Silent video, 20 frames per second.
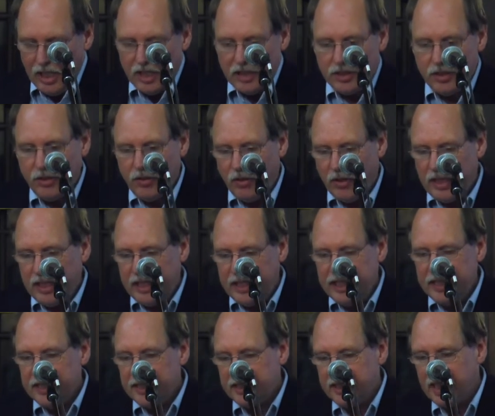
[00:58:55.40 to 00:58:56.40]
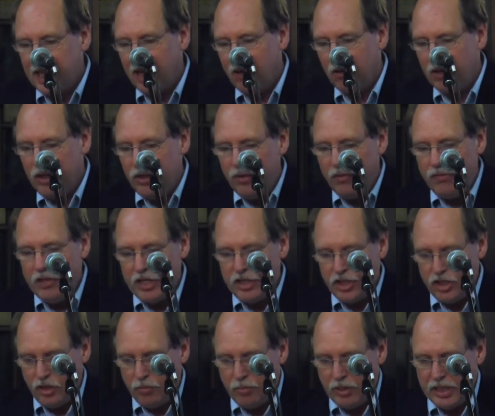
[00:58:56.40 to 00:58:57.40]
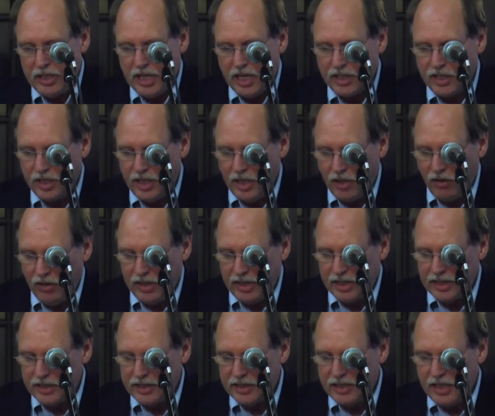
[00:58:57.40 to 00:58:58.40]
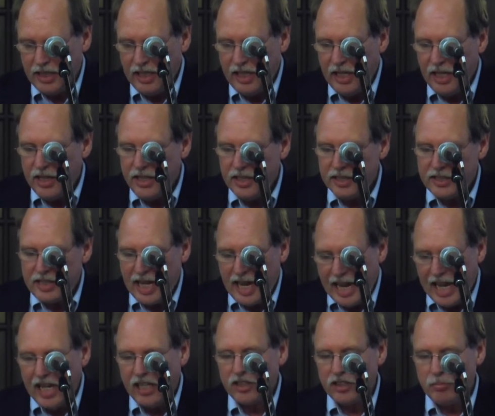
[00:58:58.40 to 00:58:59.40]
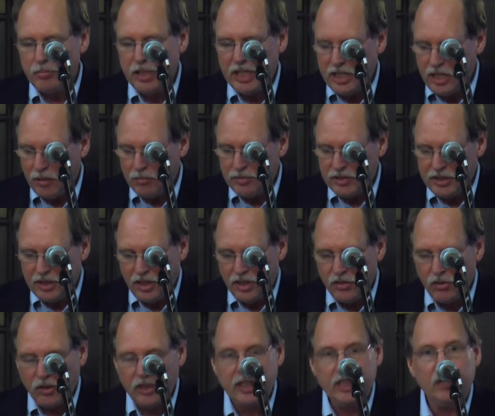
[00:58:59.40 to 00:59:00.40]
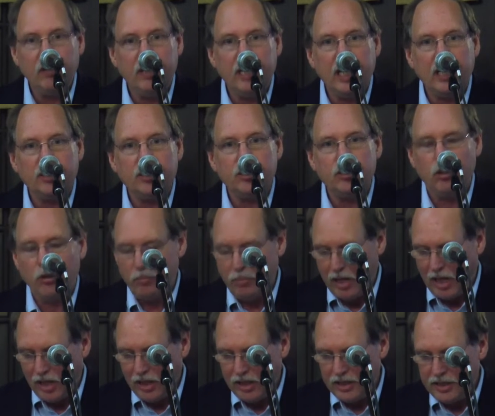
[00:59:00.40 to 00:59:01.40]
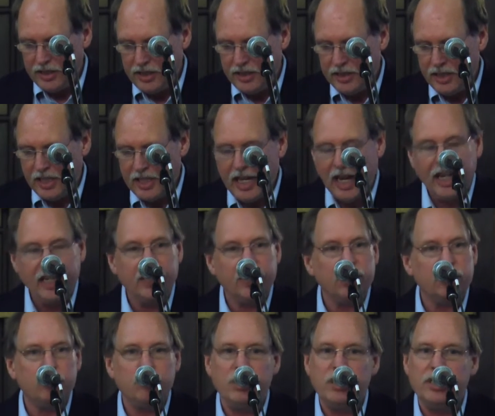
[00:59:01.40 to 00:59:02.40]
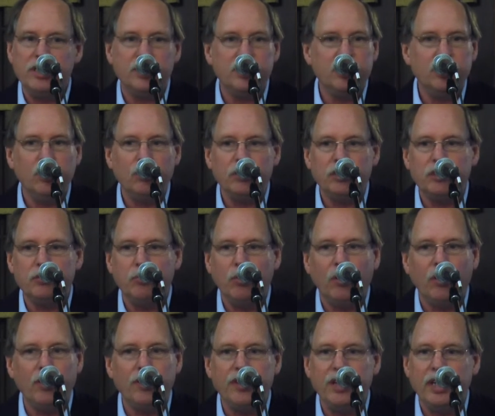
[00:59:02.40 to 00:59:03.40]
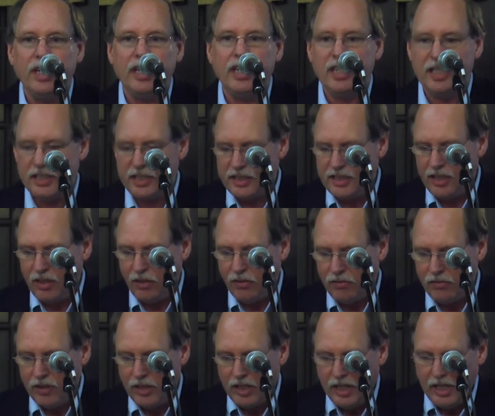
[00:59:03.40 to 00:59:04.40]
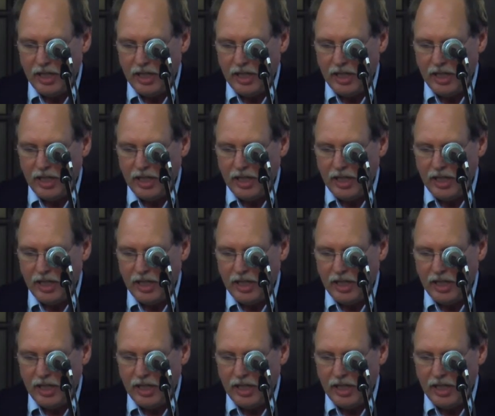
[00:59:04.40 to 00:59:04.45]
So there is now a new vision of protected areas. This has become central to international policies and guidance, which is no small thing in itself.